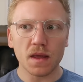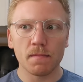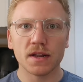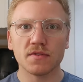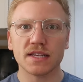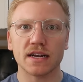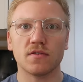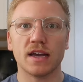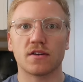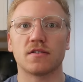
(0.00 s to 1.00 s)
But it was like,
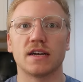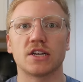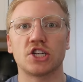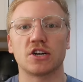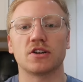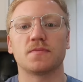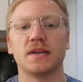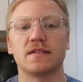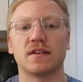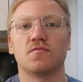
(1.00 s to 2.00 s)
okay, girl, like share your
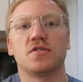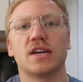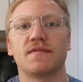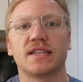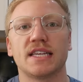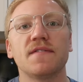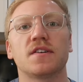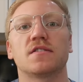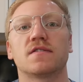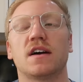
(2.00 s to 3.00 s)
piece. Like, what do you have to say
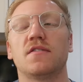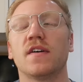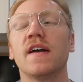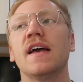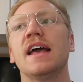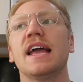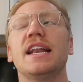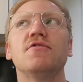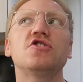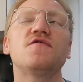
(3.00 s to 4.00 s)
for yourself?
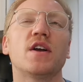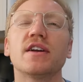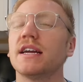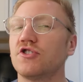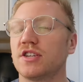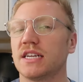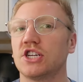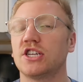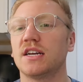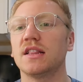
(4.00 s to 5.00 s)
And it was just very interesting.
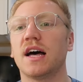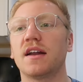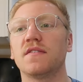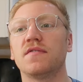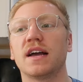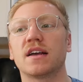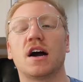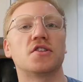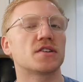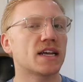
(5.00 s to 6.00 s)
She did a lot of like
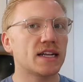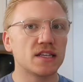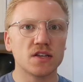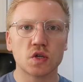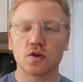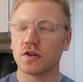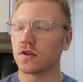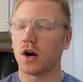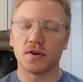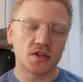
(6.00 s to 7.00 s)
other sides of the story. There's
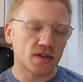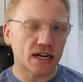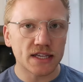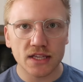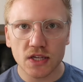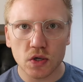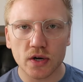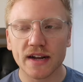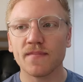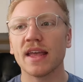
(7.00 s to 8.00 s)
always two sides to the
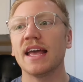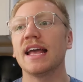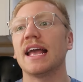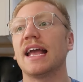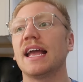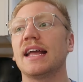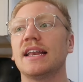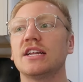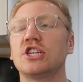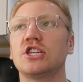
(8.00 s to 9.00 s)
story.
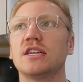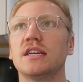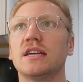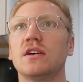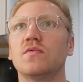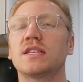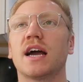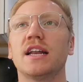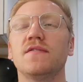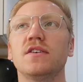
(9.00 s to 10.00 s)
And she was
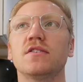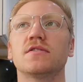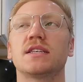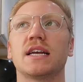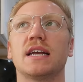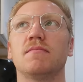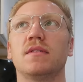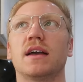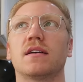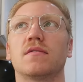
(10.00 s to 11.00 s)
kind of in her same
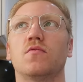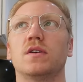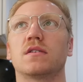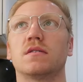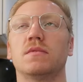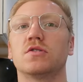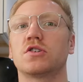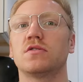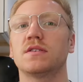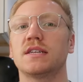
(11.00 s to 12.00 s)
like weird
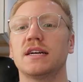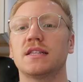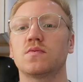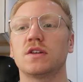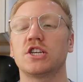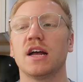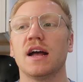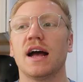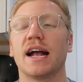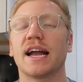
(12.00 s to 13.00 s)
emotional stance, which
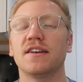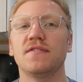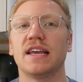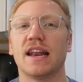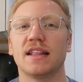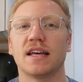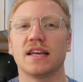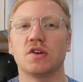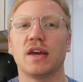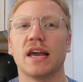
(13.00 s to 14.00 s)
I kind of get it that
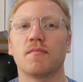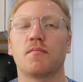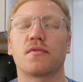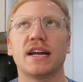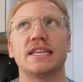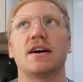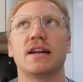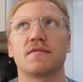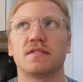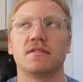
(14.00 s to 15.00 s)
like you can't break down
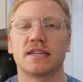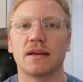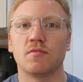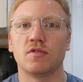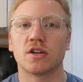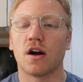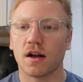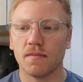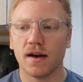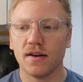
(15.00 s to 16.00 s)
every single time you
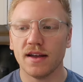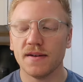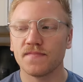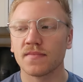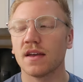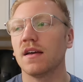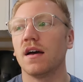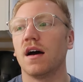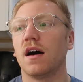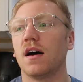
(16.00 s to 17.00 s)
talk about it.
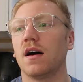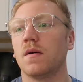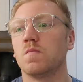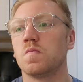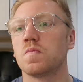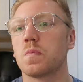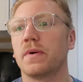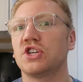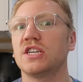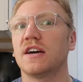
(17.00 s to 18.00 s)
Um,
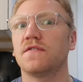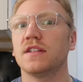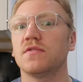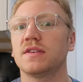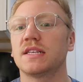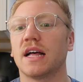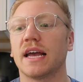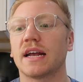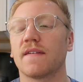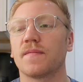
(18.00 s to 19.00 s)
but she definitely was
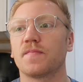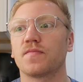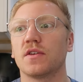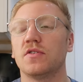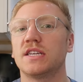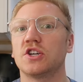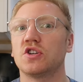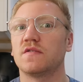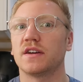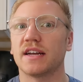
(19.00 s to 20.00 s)
like, you could tell
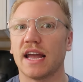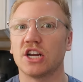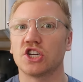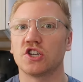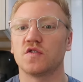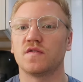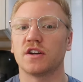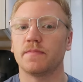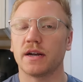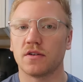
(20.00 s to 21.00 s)
she was very anxious, she was
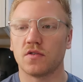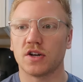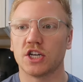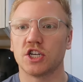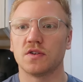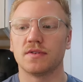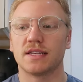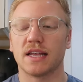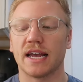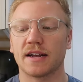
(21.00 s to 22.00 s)
very paranoid, she
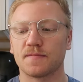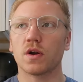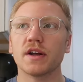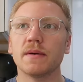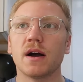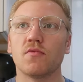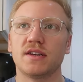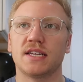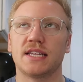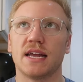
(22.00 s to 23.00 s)
was like worried about
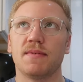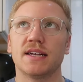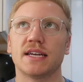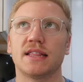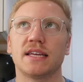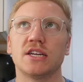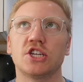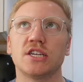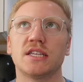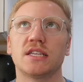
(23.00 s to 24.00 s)
what to say because I think
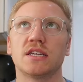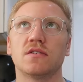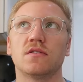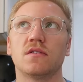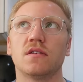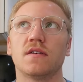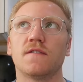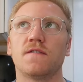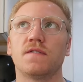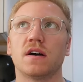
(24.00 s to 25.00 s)
she
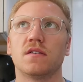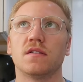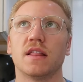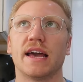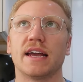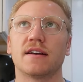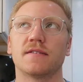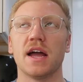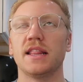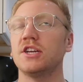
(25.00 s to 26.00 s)
still felt like,
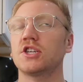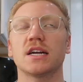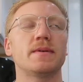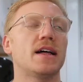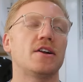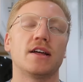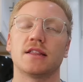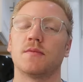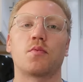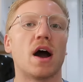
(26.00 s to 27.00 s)
and they just talked about, I don't know,
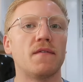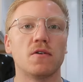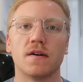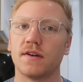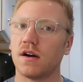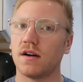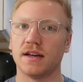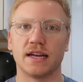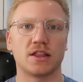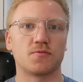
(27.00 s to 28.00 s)
like the Bravo of it all
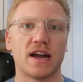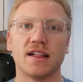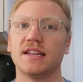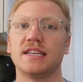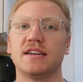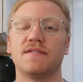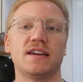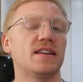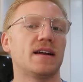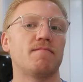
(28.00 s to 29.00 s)
and like the reality
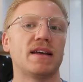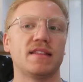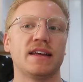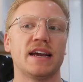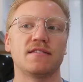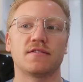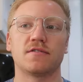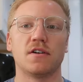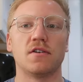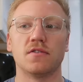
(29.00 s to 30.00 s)
TV and like Bethenny has
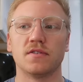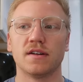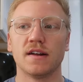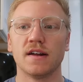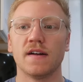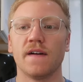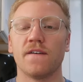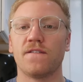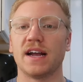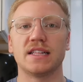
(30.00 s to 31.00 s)
her own
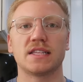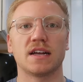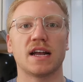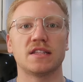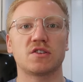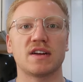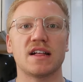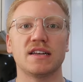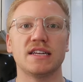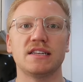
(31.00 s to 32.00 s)
fights against
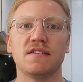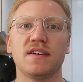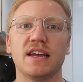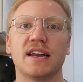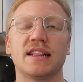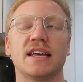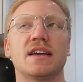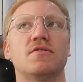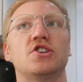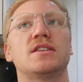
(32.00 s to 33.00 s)
reality TV and I think
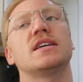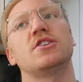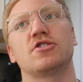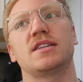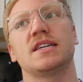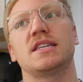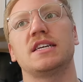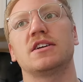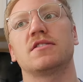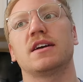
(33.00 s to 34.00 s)
it was just interesting to
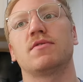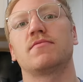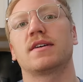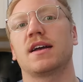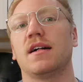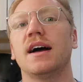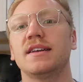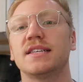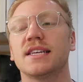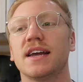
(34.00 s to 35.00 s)
hear like what Raquel had
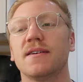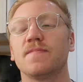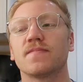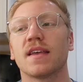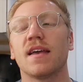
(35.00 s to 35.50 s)
to say.